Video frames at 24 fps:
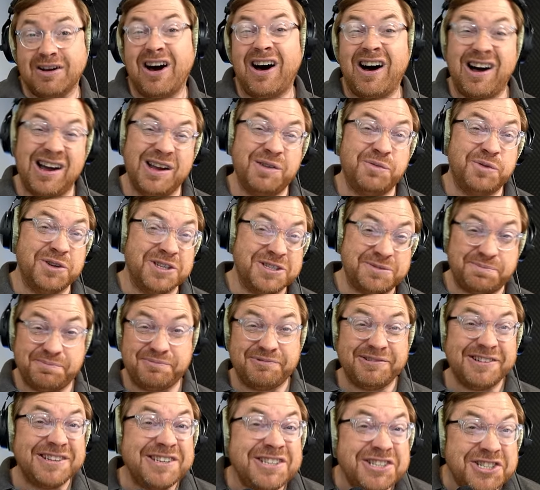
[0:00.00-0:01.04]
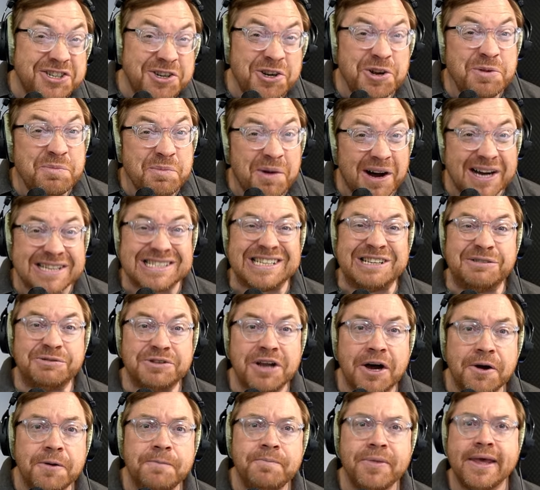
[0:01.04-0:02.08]
I would presume, I don't
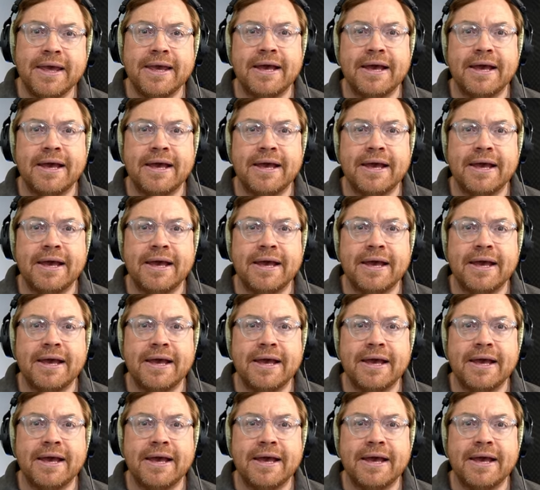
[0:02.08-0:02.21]
know.